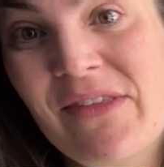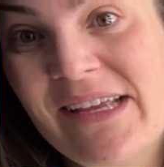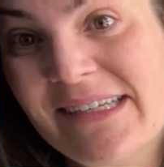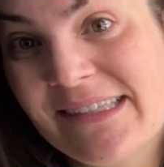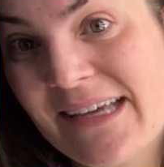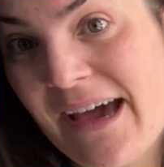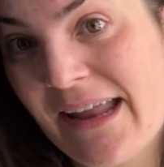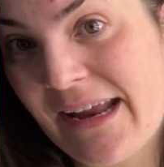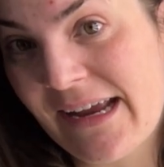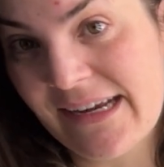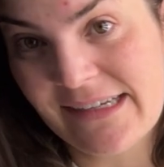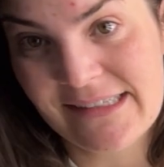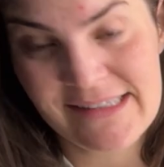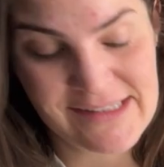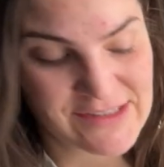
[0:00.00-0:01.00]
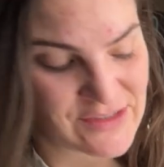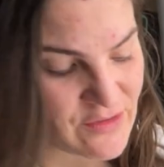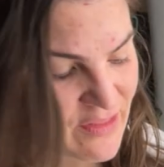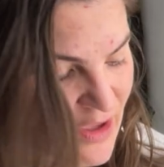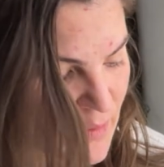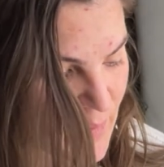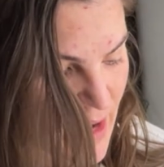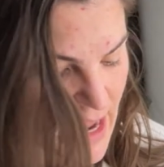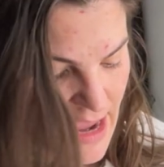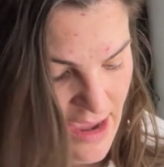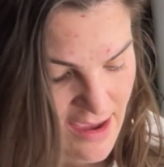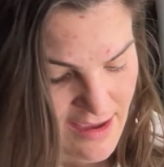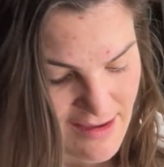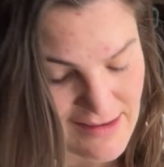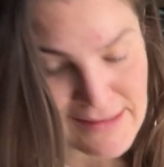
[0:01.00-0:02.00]
these cuttings, so that
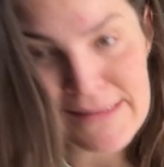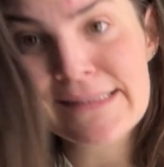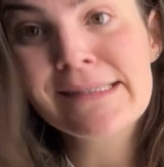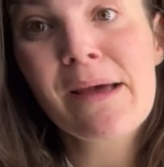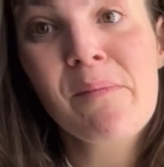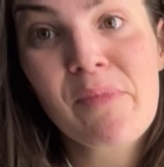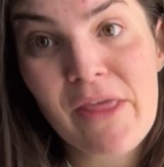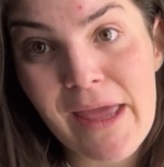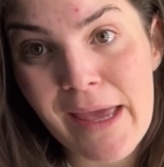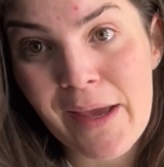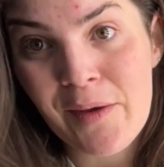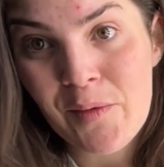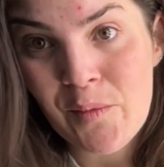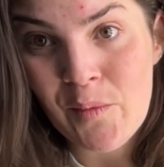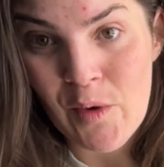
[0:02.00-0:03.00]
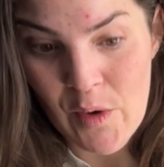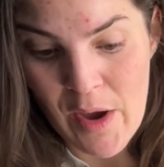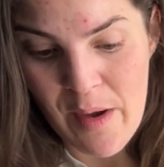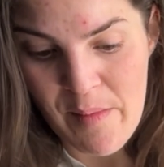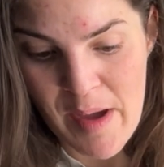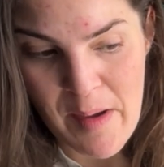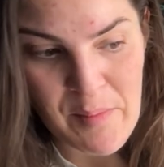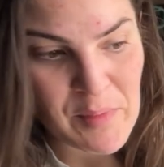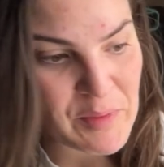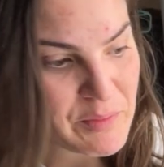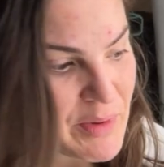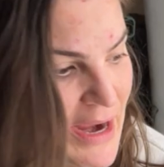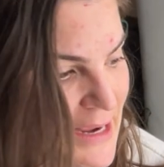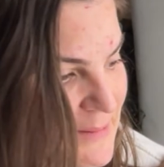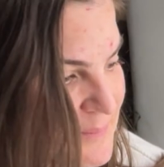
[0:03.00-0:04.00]
way something will come up,
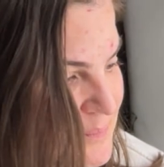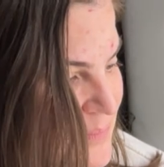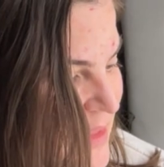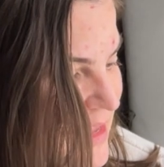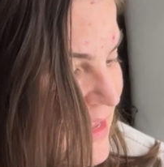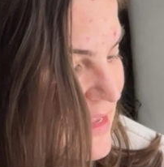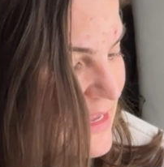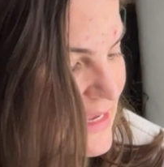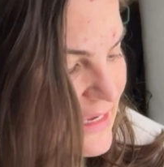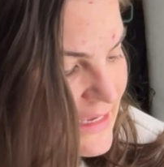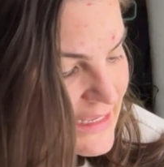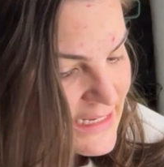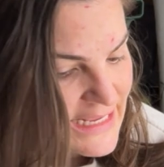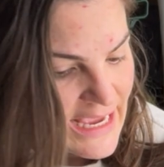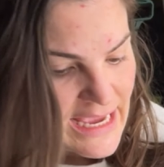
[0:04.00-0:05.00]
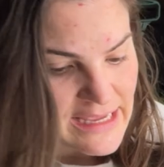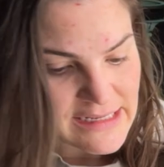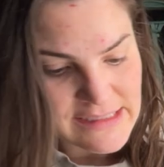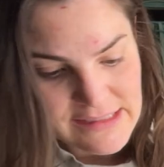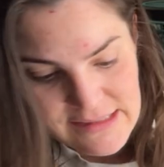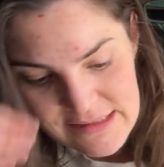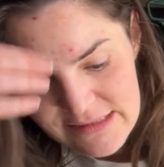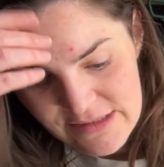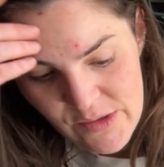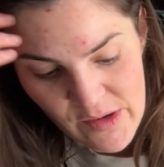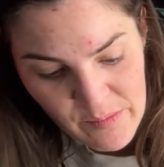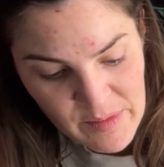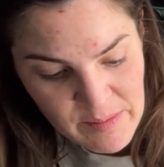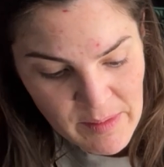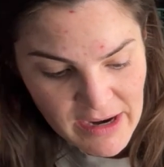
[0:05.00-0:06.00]
right? And again, so
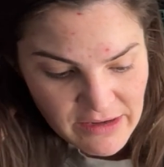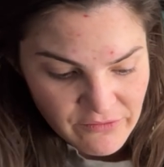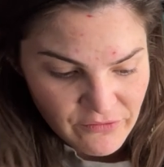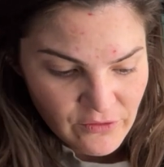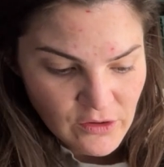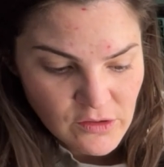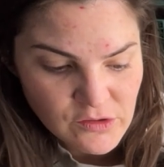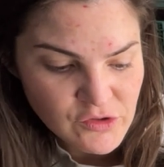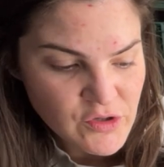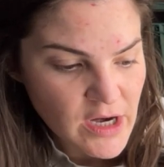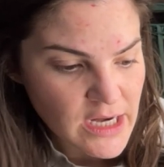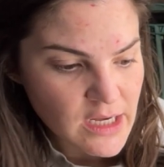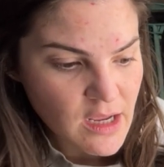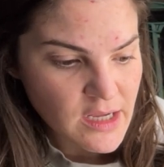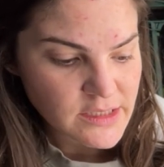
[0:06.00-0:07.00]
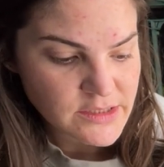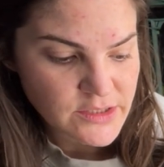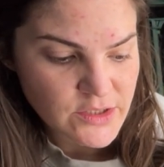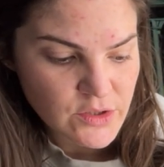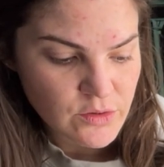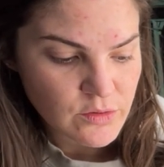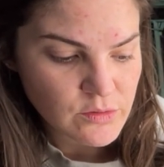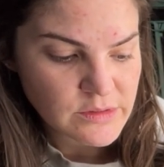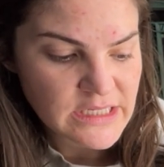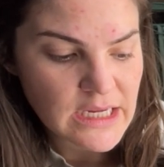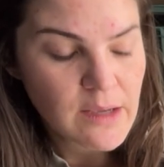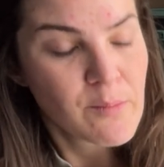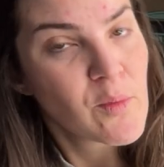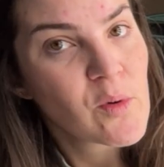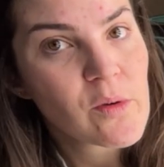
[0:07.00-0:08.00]
I'd be mindful, try not to
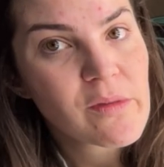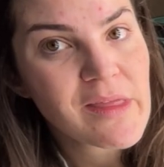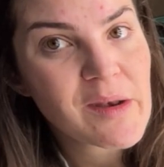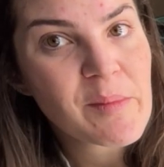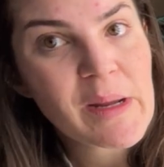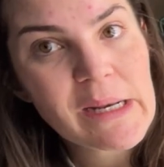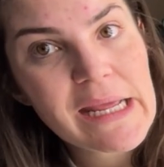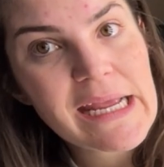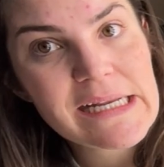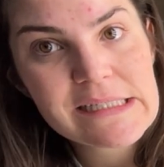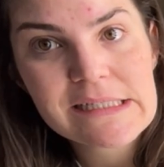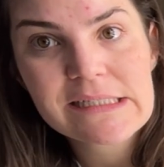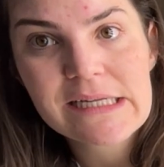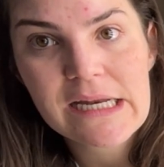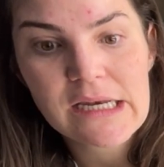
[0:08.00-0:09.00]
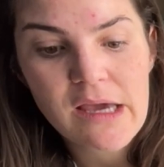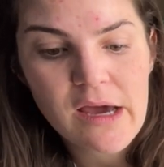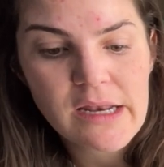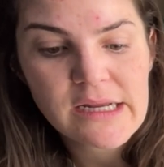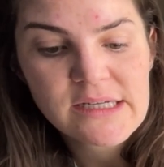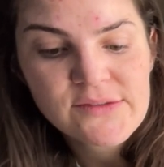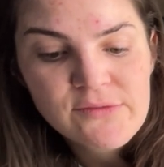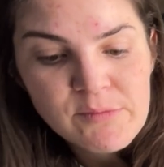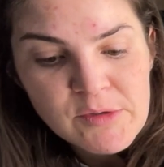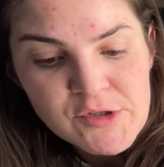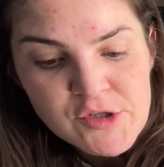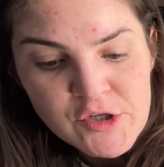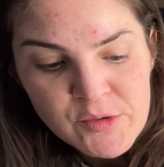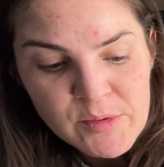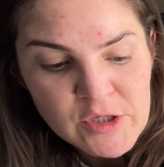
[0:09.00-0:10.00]
take more than about 8 to 10 cuttings from your
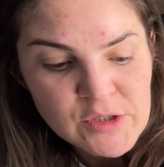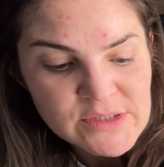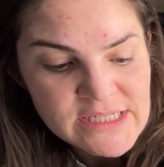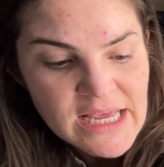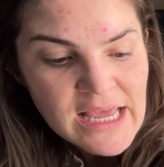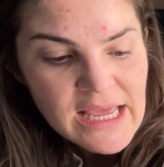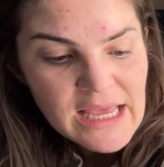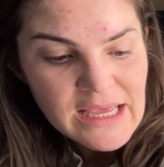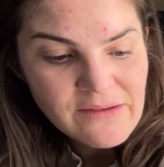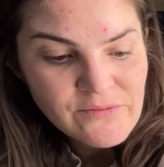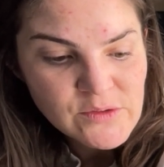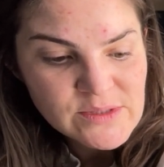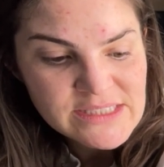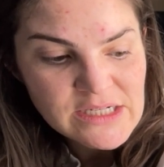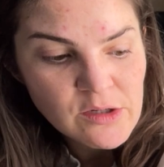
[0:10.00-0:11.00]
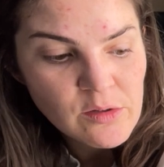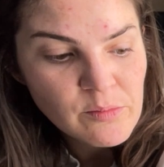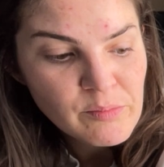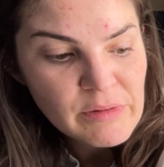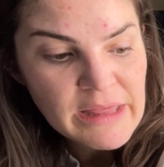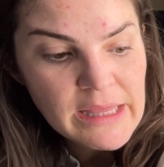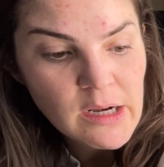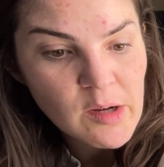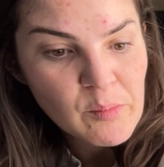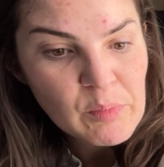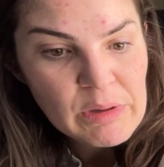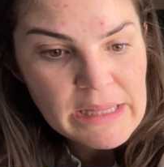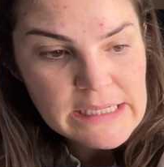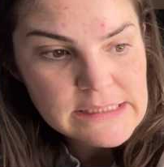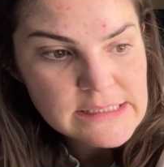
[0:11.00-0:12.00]
tubers if you still plan on
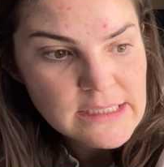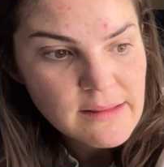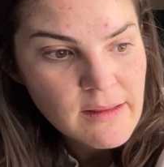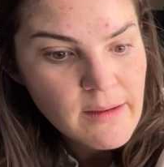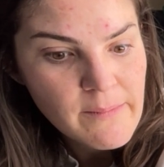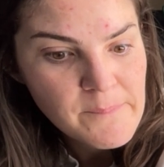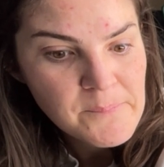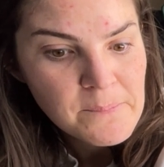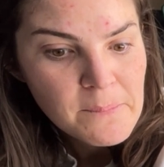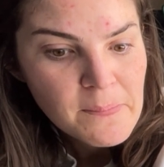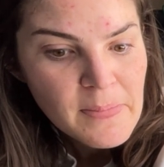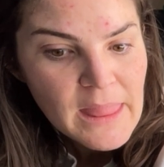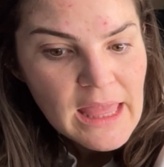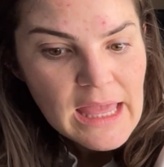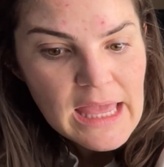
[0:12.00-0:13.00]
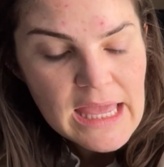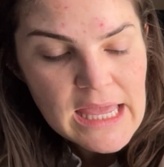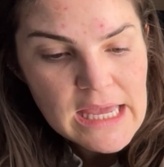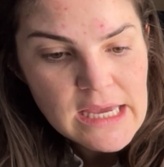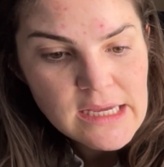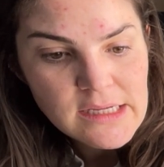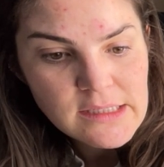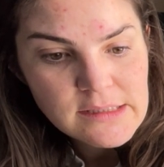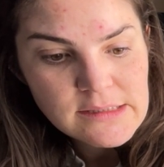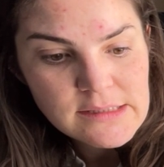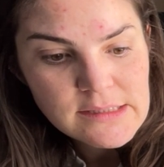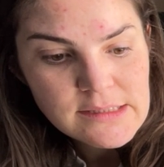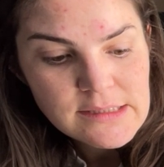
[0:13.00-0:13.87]
planting them. And